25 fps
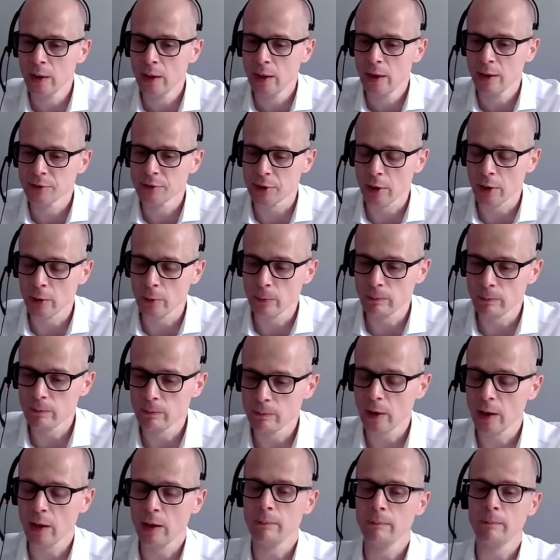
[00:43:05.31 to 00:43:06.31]
So
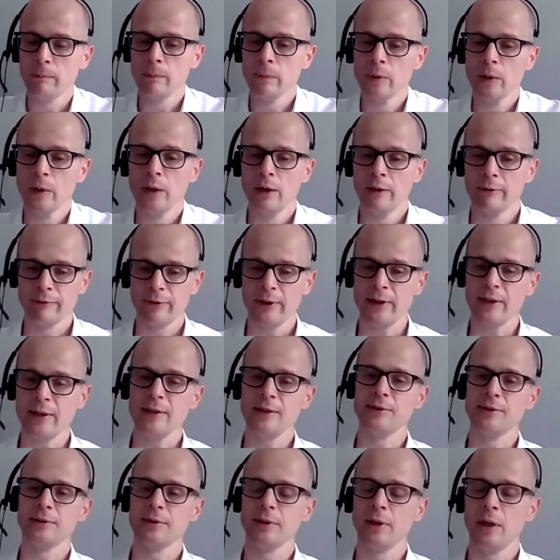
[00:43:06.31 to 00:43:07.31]

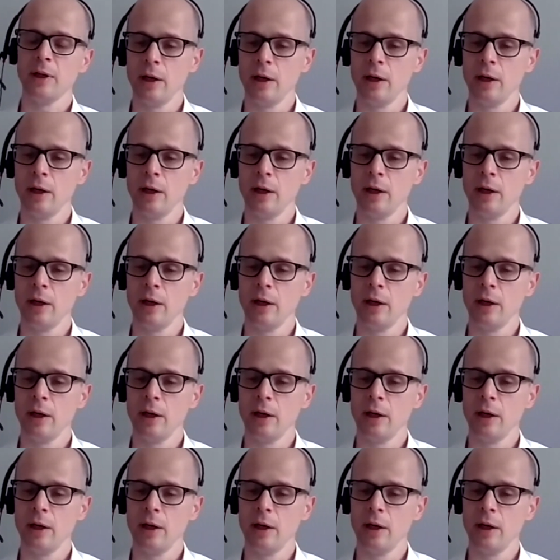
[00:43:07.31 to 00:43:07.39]
fees